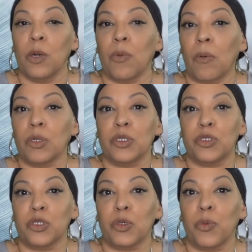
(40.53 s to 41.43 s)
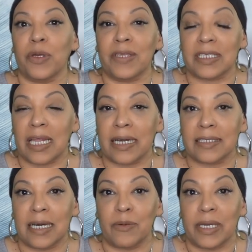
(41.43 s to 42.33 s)
what will you do when this
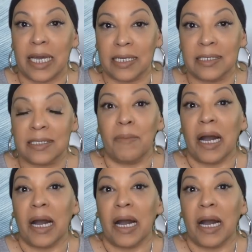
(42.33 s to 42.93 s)
lockdown ends?